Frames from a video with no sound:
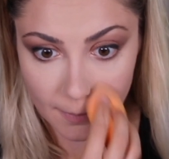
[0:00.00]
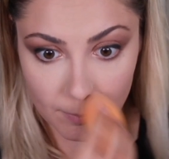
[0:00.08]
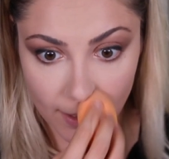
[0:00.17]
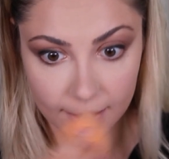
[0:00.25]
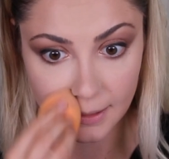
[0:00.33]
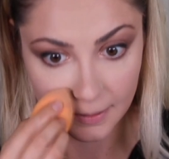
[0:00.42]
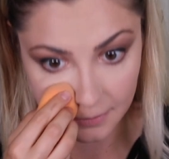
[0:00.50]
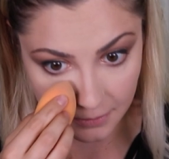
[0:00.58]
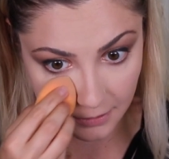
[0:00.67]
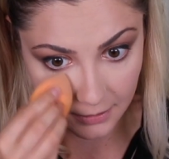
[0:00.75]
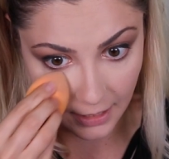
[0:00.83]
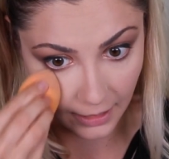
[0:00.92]
by the end
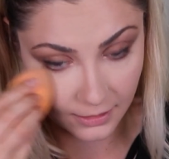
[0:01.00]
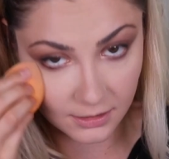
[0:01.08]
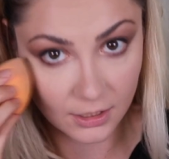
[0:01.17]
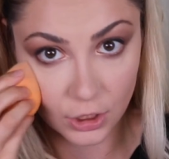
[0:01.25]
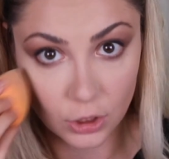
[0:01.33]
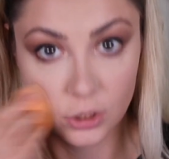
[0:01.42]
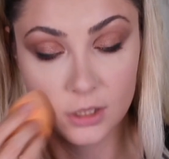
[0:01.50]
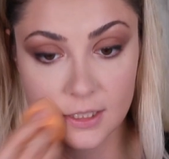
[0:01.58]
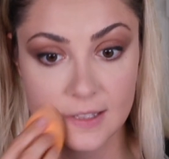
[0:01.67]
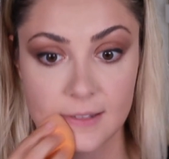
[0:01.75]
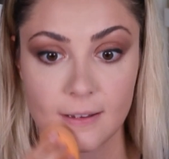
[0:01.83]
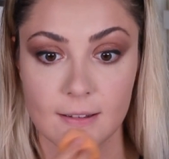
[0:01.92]
of the day. It's gonna look
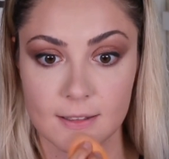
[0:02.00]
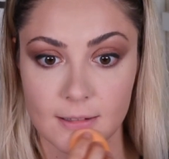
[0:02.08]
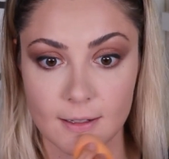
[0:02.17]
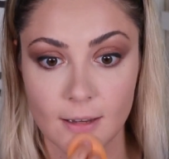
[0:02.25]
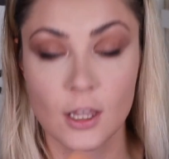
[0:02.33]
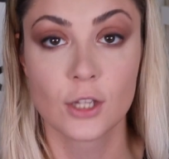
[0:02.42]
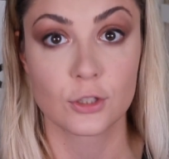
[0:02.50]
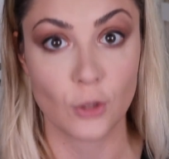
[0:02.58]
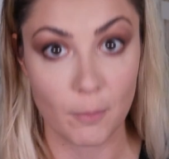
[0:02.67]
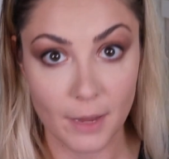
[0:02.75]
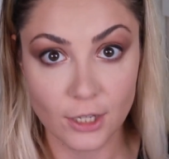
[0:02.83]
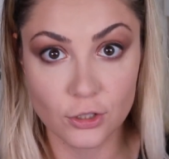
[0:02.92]
disgusting.
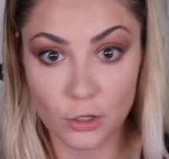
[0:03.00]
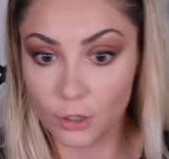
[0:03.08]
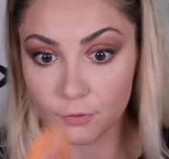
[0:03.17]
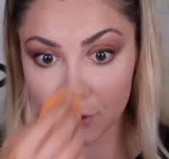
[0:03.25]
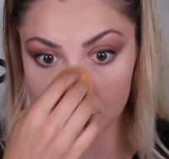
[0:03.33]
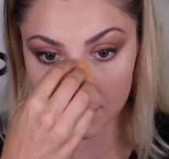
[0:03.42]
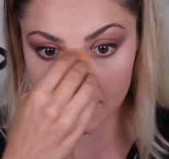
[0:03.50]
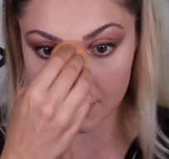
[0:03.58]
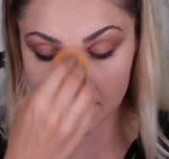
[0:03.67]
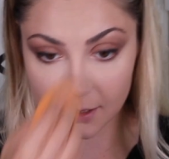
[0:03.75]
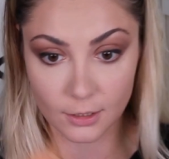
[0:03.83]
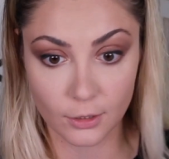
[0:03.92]
So make sure if you use
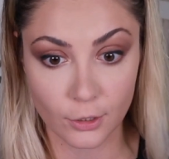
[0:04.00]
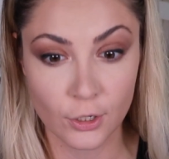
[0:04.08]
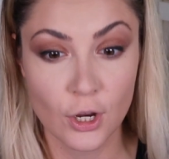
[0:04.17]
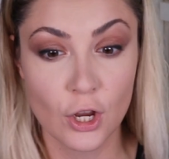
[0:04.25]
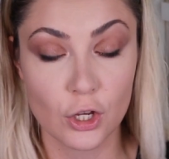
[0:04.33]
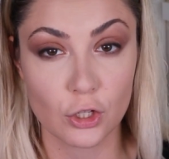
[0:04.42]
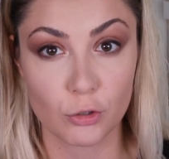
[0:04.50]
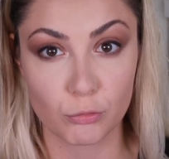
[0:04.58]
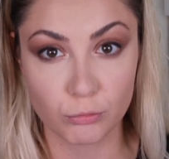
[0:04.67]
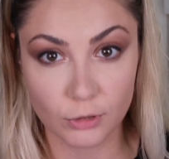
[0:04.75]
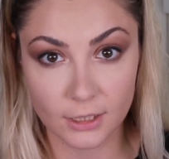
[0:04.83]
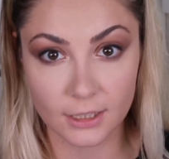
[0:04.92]
concealer, you're
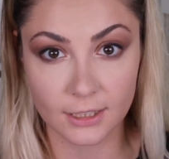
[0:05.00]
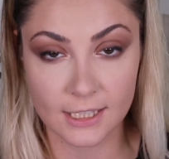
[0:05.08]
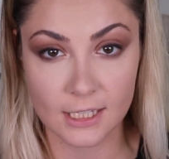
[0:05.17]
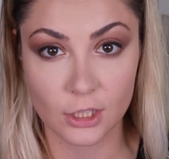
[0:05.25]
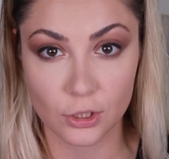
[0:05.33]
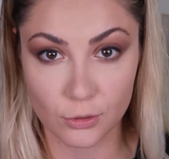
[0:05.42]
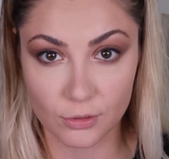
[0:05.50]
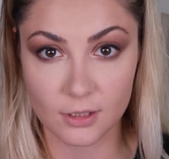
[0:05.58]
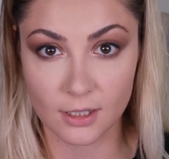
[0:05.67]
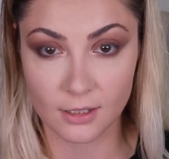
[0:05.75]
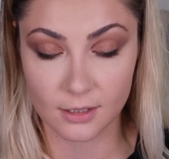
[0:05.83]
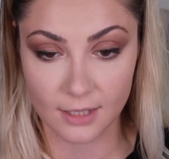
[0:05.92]
really
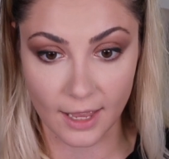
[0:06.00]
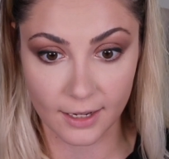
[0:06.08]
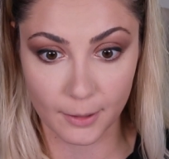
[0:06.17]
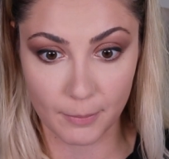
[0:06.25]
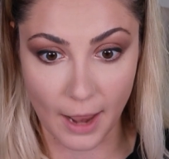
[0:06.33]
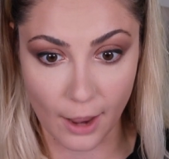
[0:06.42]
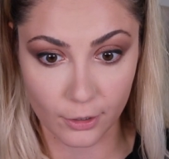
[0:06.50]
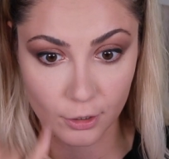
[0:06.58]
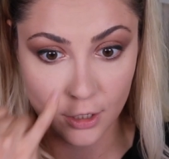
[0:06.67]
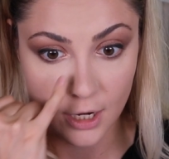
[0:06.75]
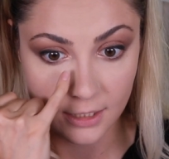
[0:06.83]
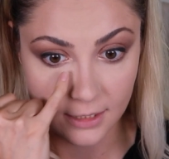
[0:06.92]
using setting powder
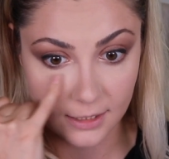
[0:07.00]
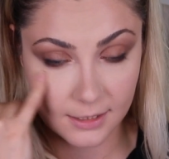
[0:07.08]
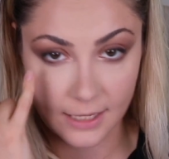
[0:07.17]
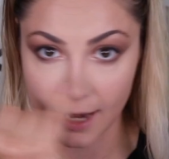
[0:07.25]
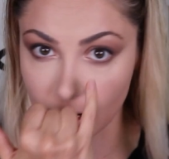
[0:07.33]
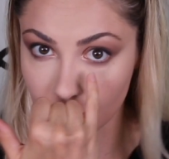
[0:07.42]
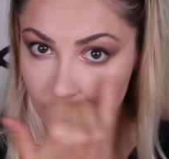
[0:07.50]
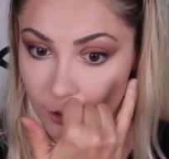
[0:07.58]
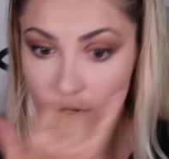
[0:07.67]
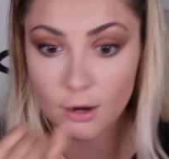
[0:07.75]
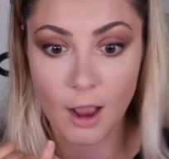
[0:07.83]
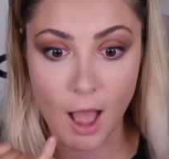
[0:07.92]
to set under
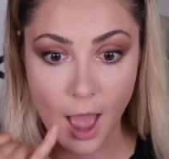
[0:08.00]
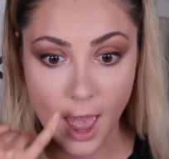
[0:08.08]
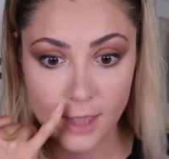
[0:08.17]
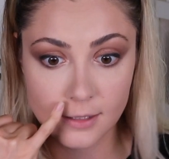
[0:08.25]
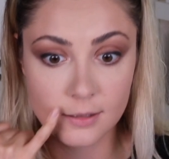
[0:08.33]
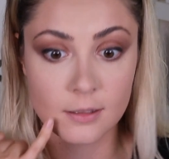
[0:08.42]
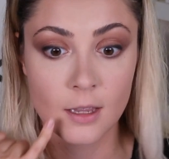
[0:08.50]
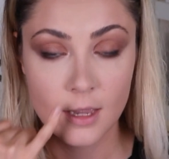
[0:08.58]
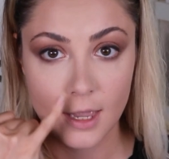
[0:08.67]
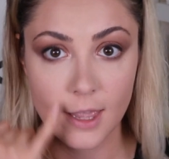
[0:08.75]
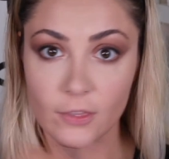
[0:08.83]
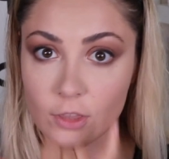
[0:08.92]
your eyes,
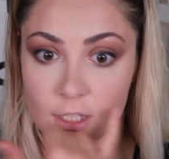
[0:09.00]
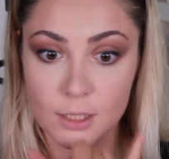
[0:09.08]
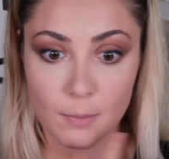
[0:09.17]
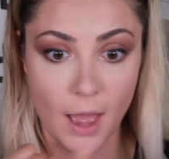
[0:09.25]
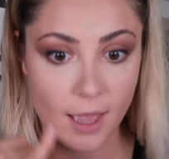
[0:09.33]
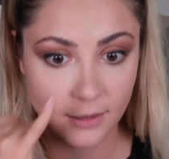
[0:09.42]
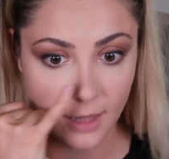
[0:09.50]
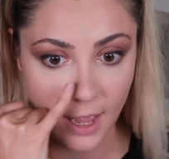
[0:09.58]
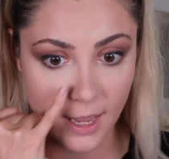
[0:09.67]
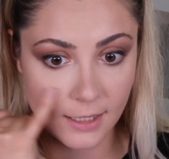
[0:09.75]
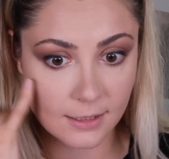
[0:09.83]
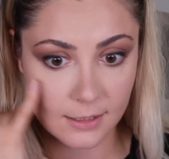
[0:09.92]
in the smile
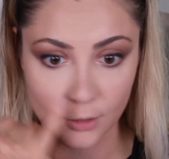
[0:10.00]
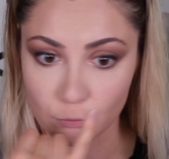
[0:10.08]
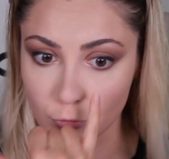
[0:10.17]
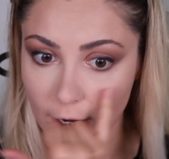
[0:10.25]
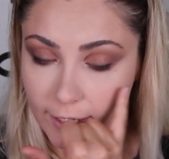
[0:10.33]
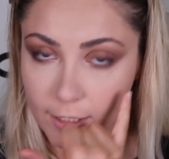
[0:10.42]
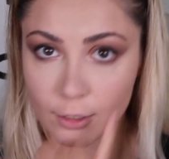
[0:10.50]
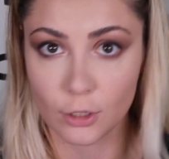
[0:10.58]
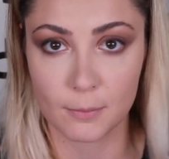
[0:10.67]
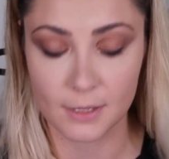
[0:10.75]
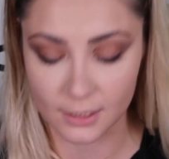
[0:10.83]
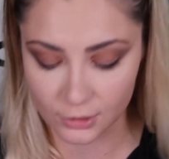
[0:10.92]
lines, and right
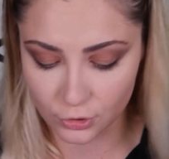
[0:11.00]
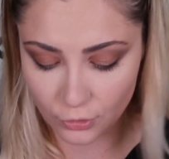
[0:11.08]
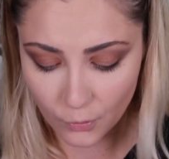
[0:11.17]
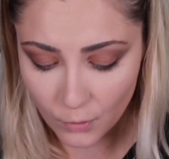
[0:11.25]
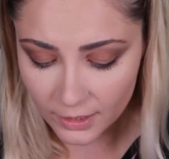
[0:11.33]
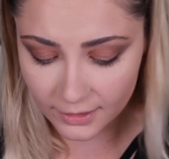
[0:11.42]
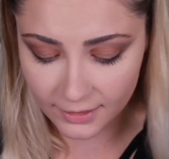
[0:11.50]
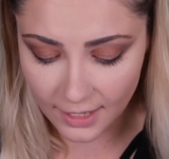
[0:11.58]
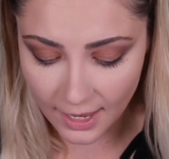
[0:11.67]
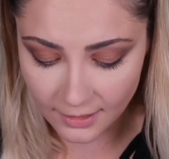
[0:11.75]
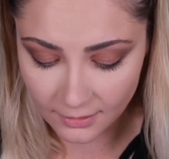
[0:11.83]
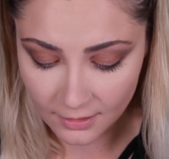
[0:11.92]
here, because you don't wanna
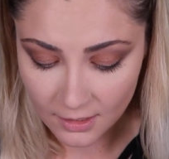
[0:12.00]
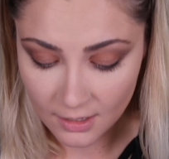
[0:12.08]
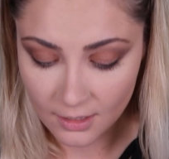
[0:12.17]
get